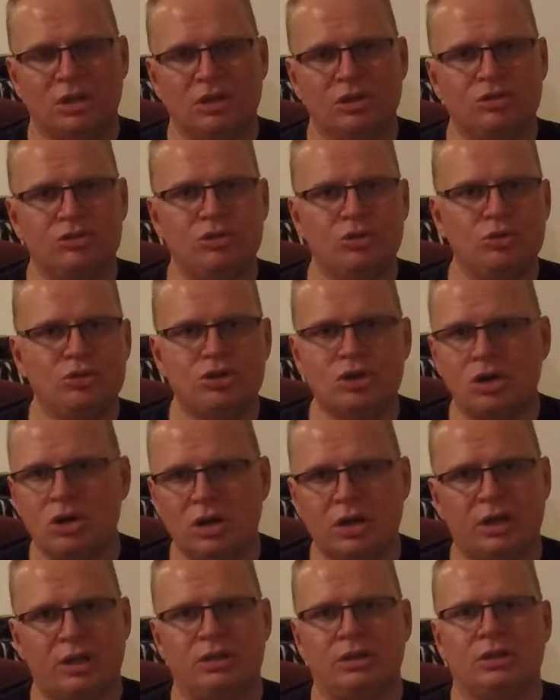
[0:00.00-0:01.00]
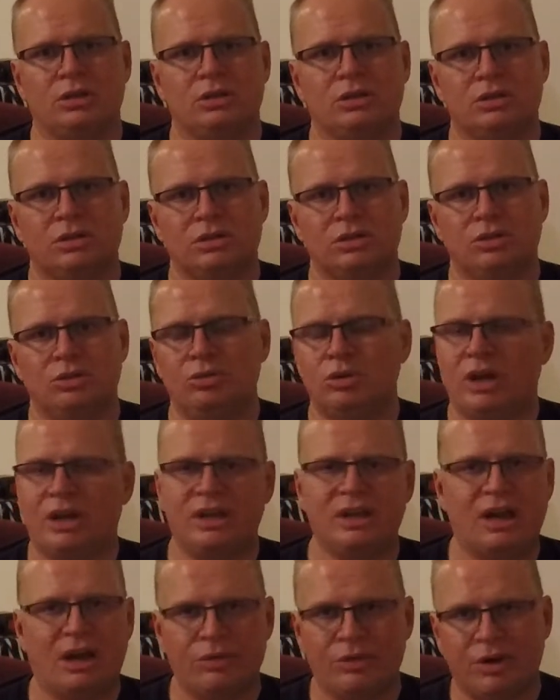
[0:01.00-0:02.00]
good. You got to
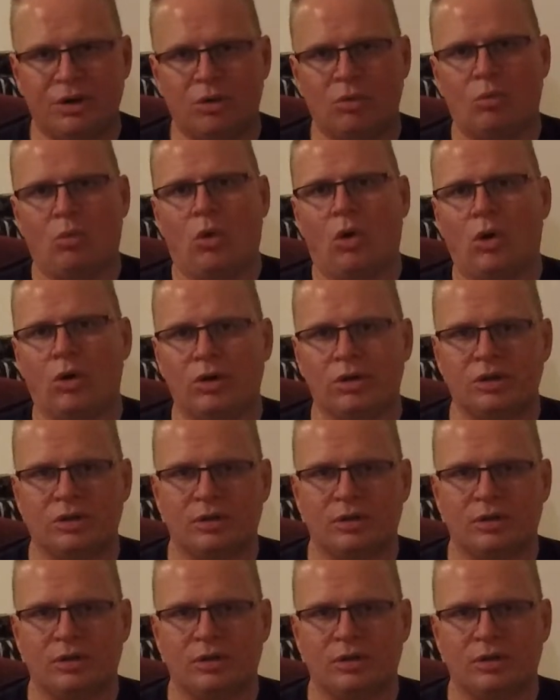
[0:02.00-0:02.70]
get out there and work.